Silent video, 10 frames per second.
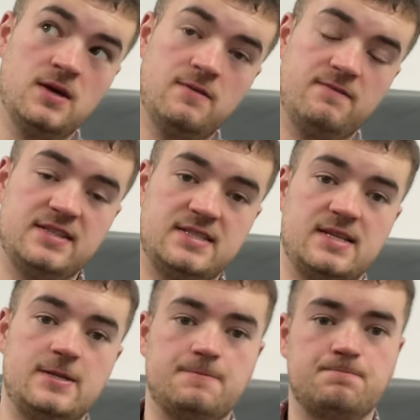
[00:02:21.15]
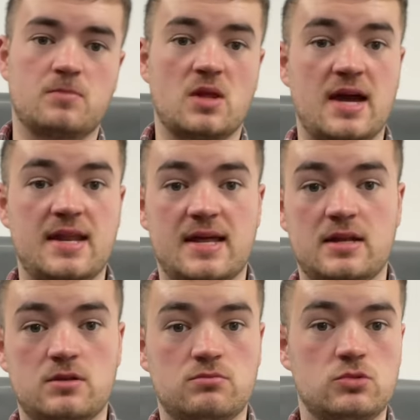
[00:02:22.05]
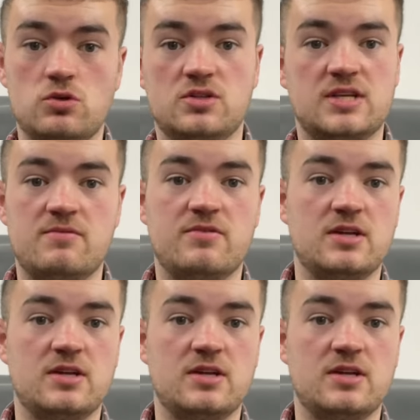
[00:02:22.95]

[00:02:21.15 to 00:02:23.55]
Vinted and then do the same thing.